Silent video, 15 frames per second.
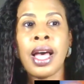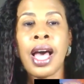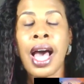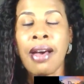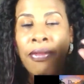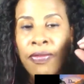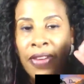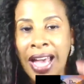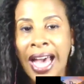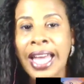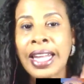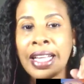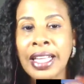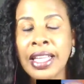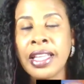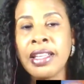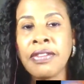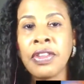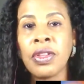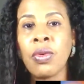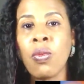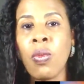I've got to
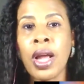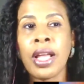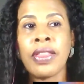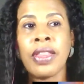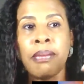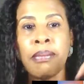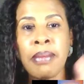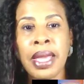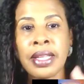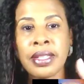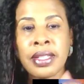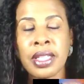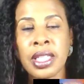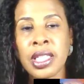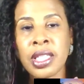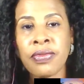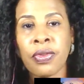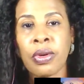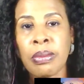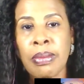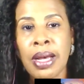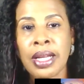give in the way that makes sense
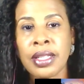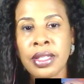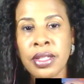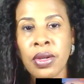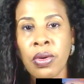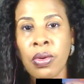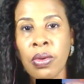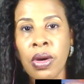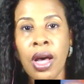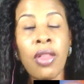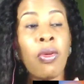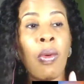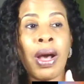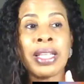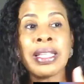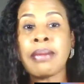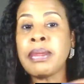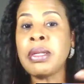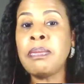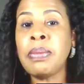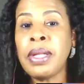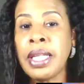for my soul. Otherwise, I'm
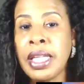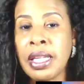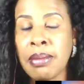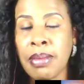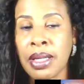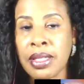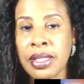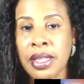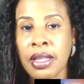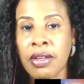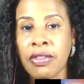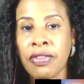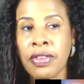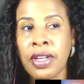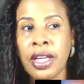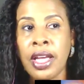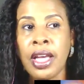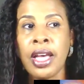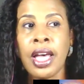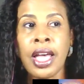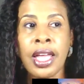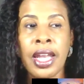depleting myself,
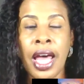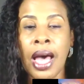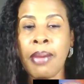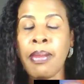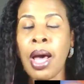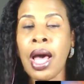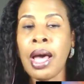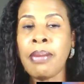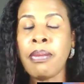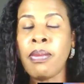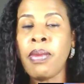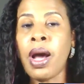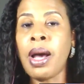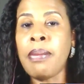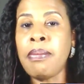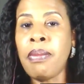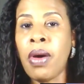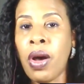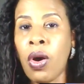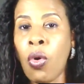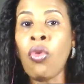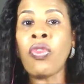and I'm
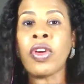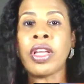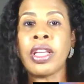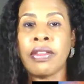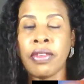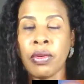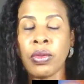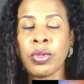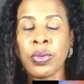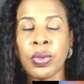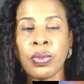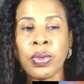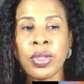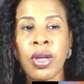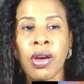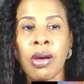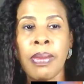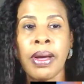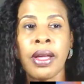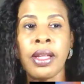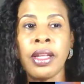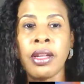over giving, which we'll talk
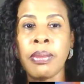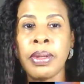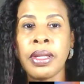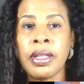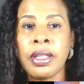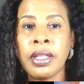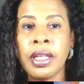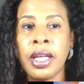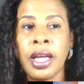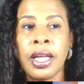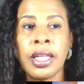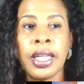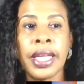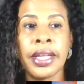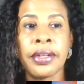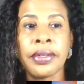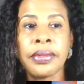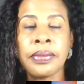about a little bit later.